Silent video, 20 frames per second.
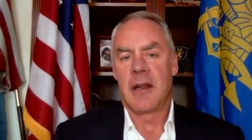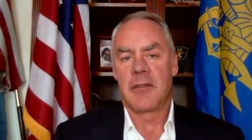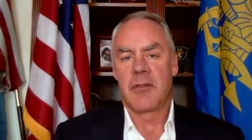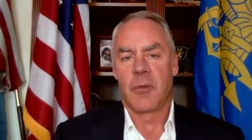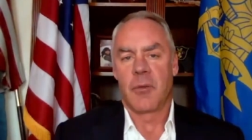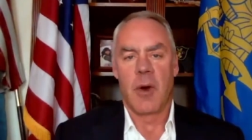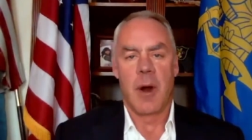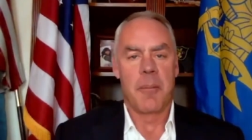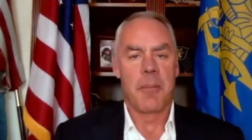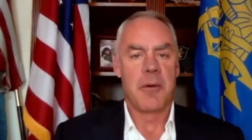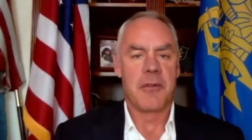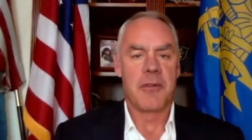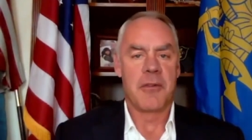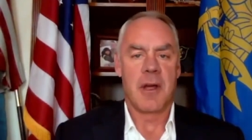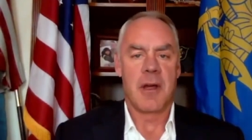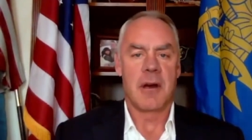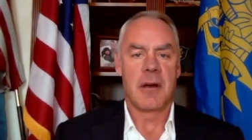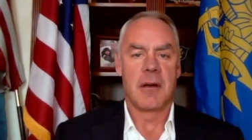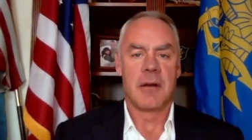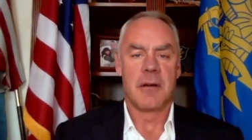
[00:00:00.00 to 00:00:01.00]
And as a
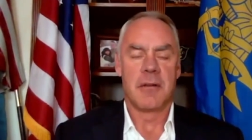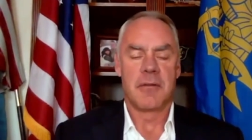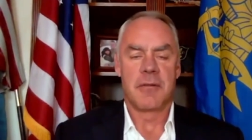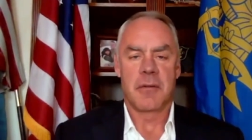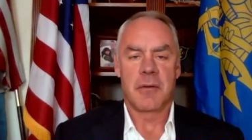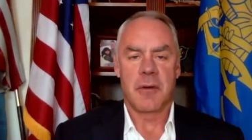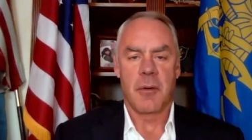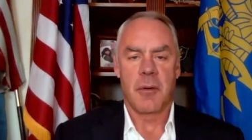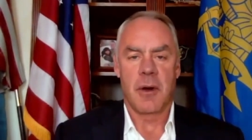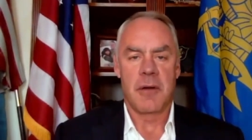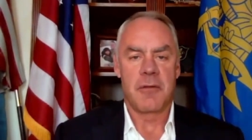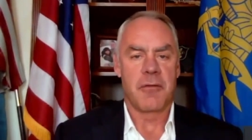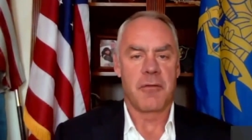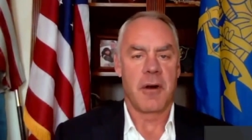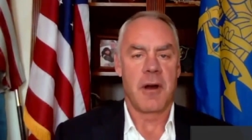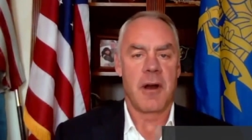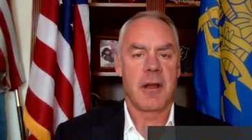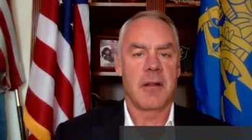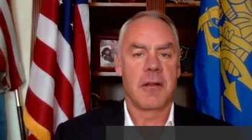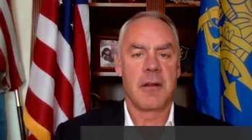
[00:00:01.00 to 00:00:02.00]
representative, quite
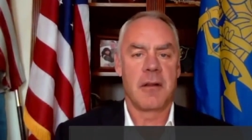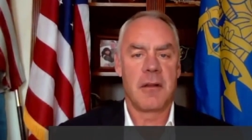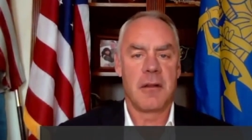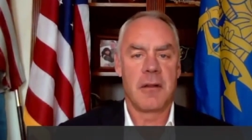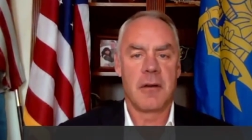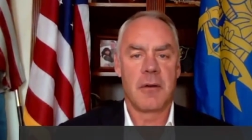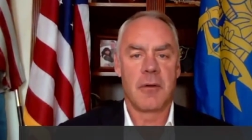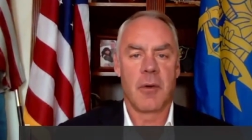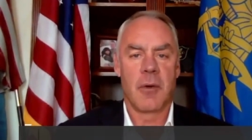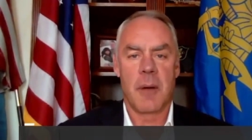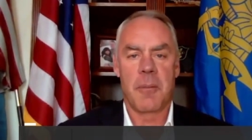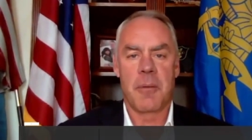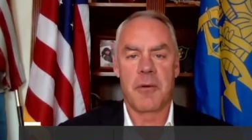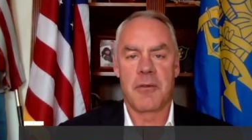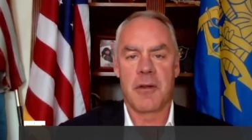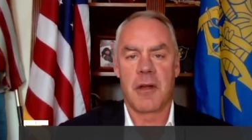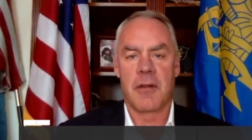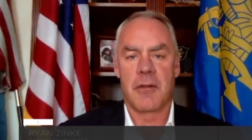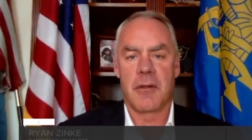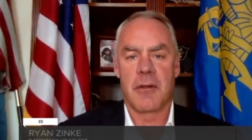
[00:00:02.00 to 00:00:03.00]
frankly, you
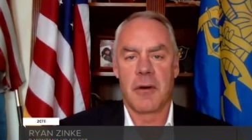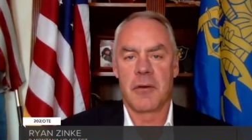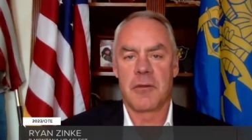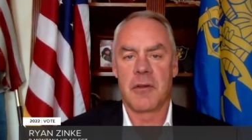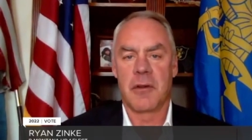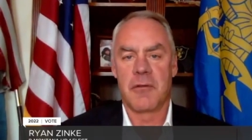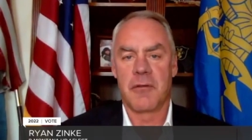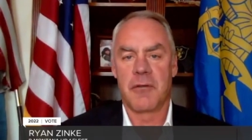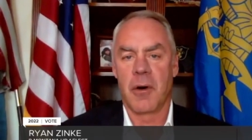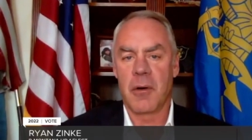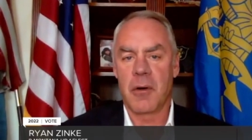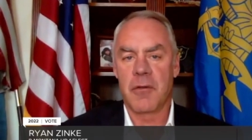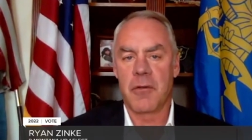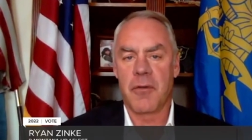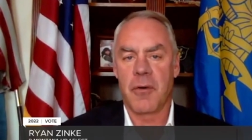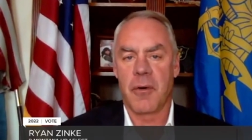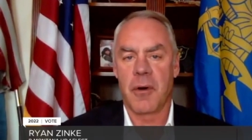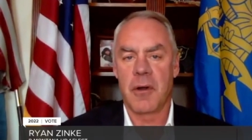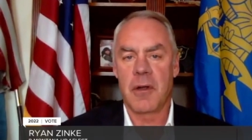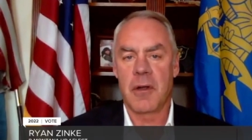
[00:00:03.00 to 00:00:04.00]
represent those that
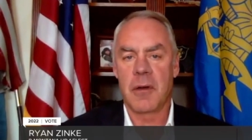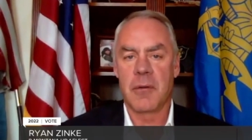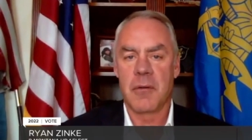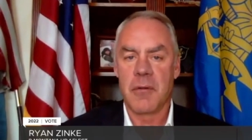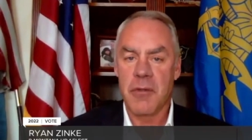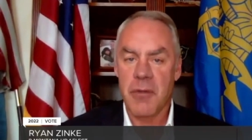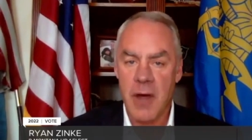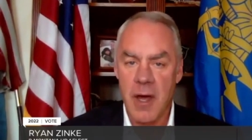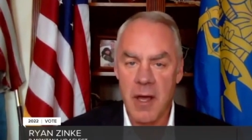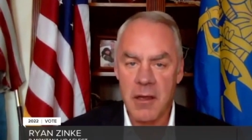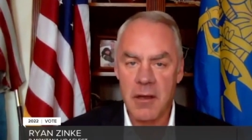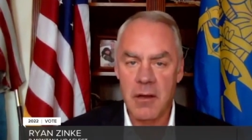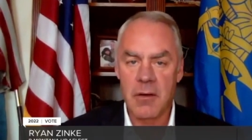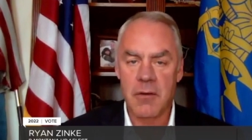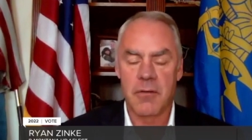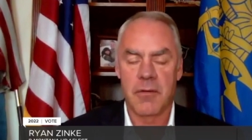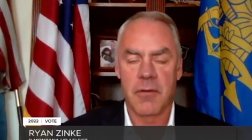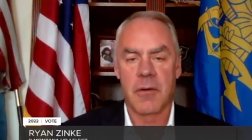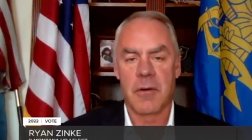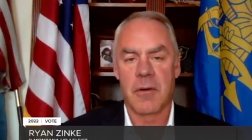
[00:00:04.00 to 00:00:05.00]
voted for you and thank
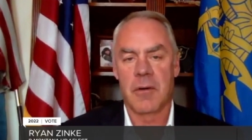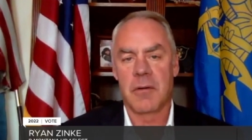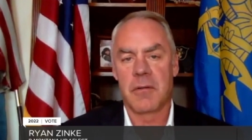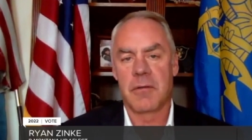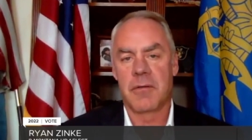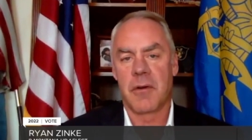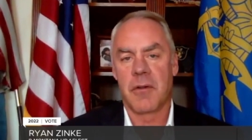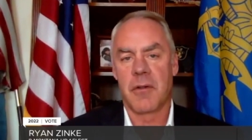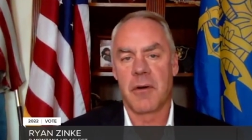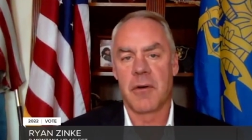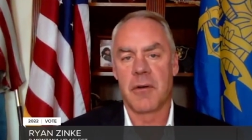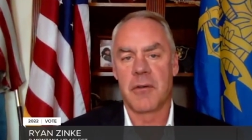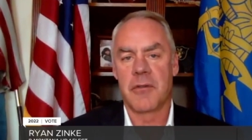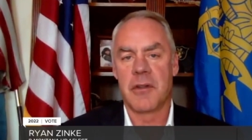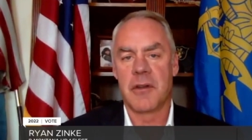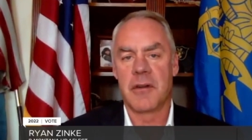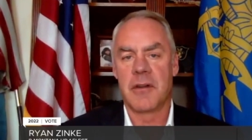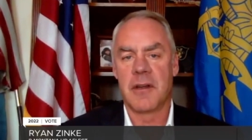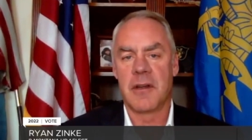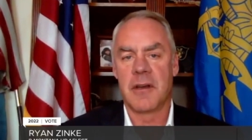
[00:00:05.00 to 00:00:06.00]
you for, for
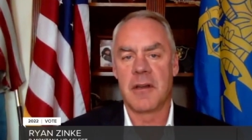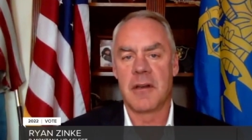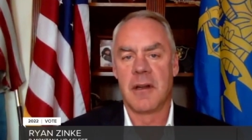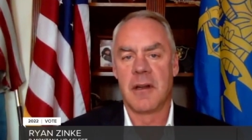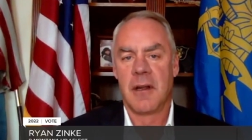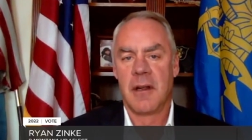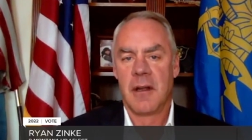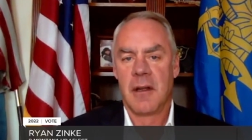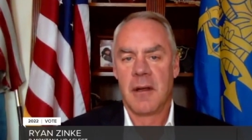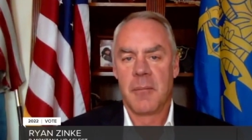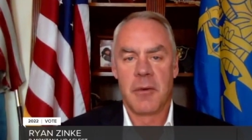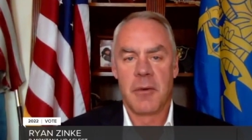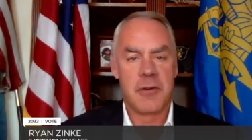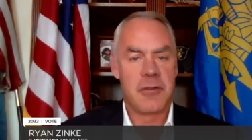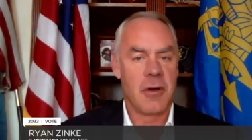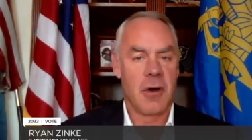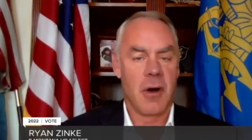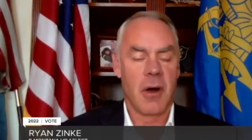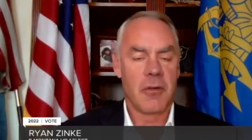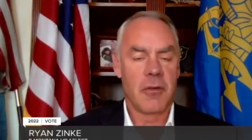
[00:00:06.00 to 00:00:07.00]
those that did.
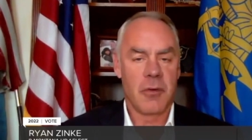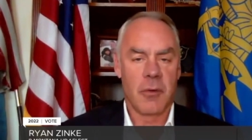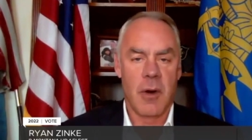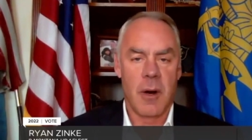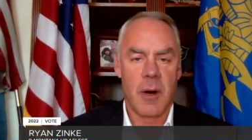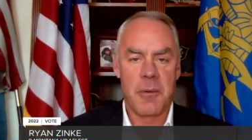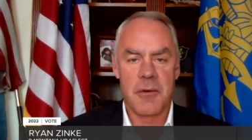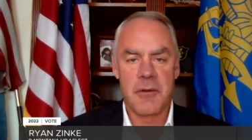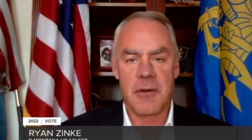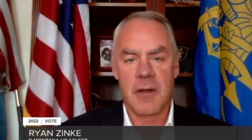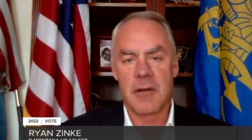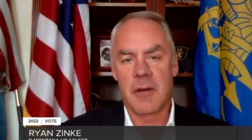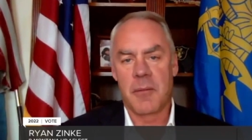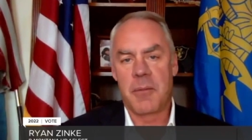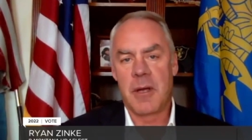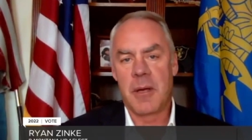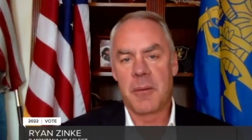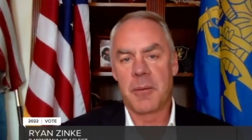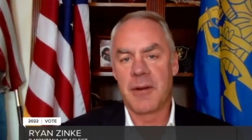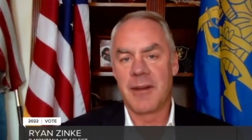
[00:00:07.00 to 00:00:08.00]
But you also represent
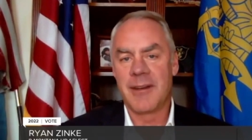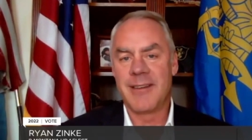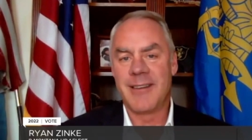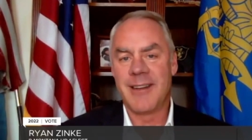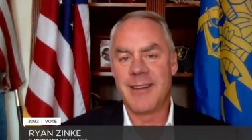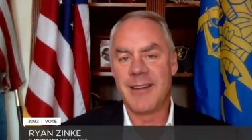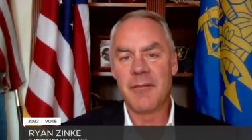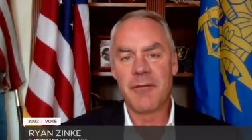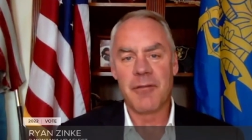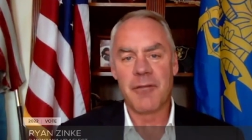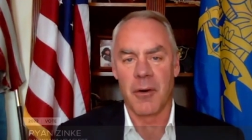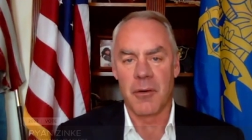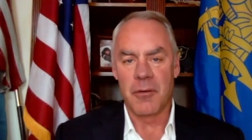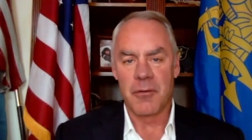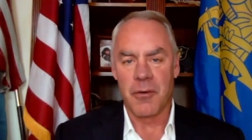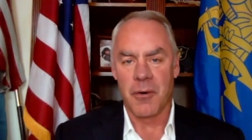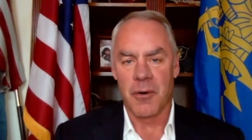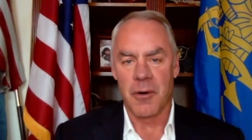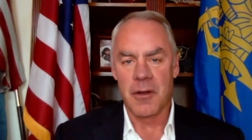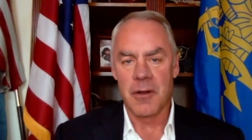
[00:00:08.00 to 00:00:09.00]
the people that didn't
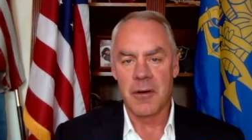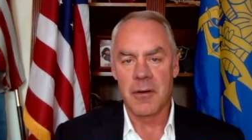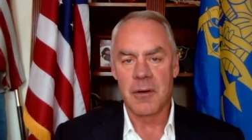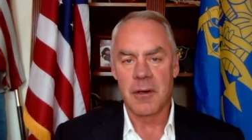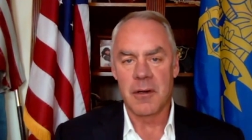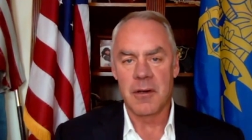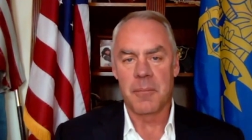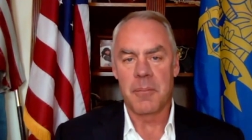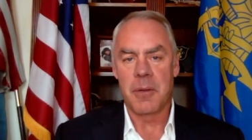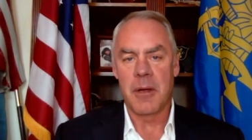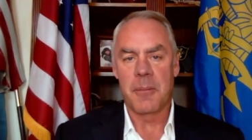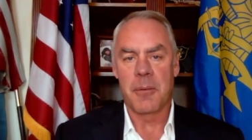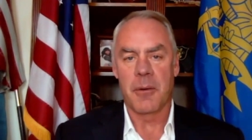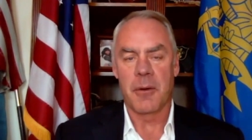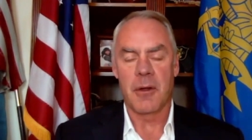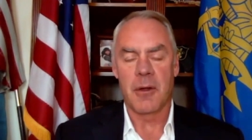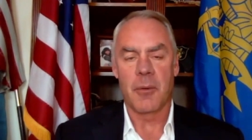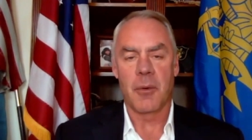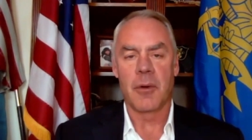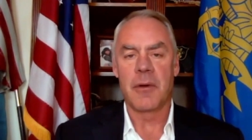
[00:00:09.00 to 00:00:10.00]
vote for you and the
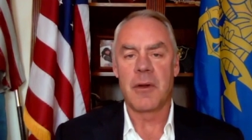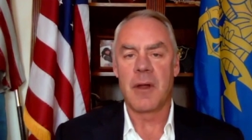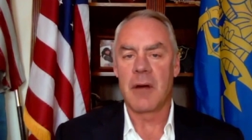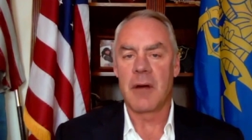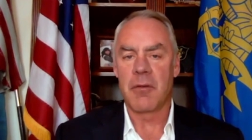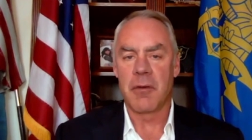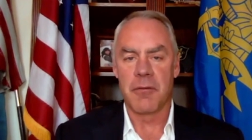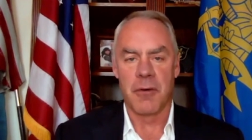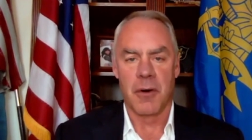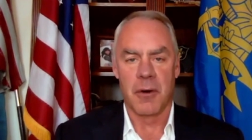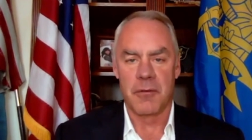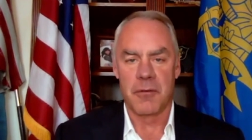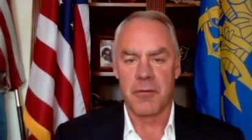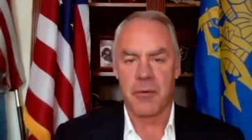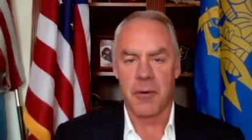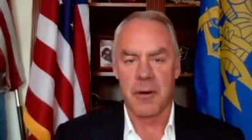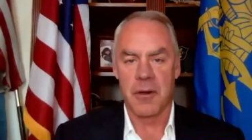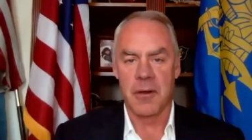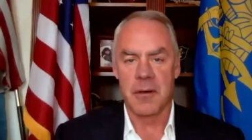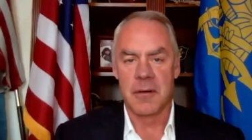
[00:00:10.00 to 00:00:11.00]
people that will never vote
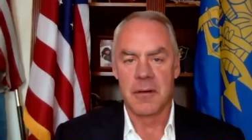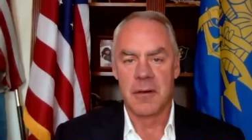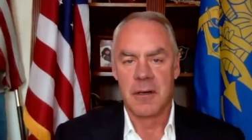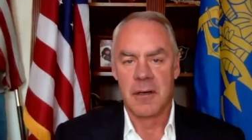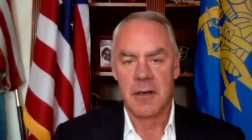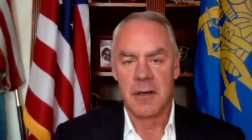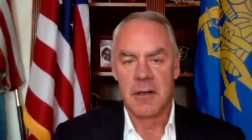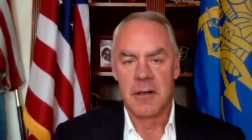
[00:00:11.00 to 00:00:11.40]
for you.